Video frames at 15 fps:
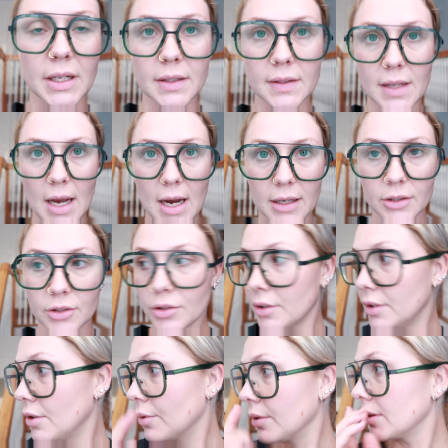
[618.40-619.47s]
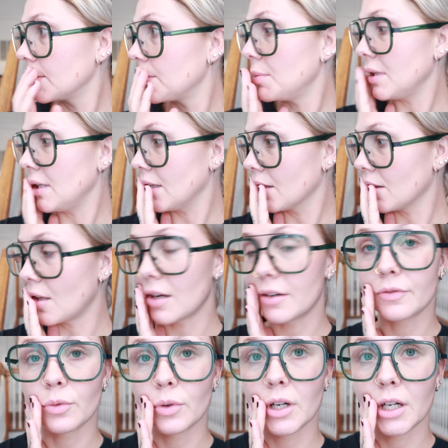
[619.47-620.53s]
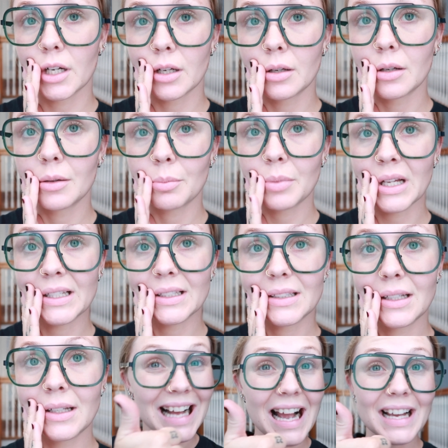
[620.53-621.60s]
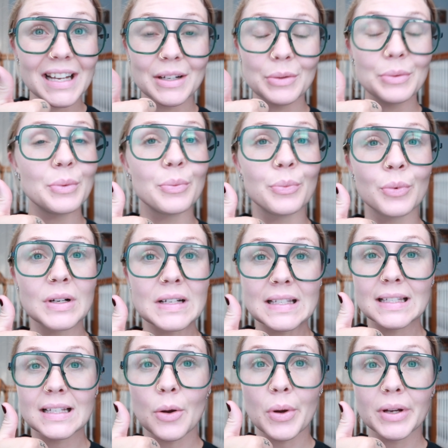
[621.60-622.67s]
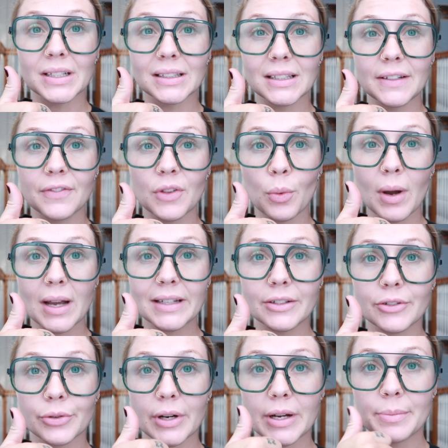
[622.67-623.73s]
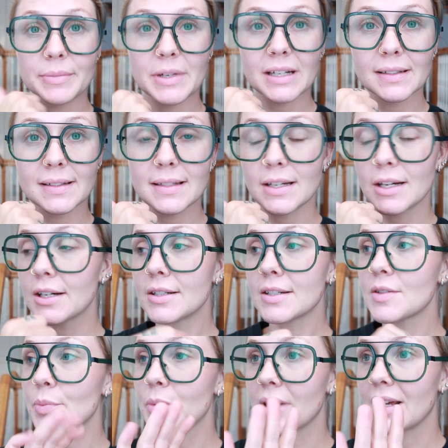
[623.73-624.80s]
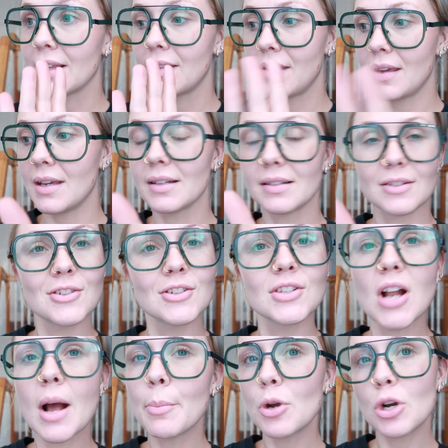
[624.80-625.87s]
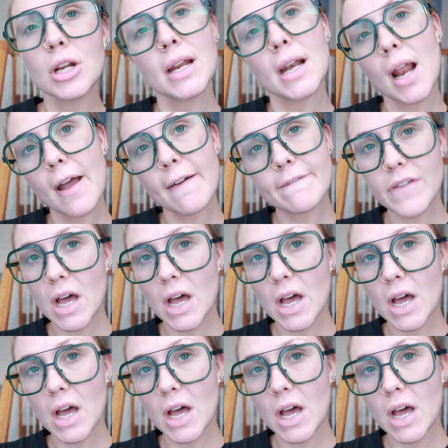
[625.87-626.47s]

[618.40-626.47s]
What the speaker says: is actually going to be a lot of work. But I was going to leave the white trim downstairs, but I think it's just not moody enough.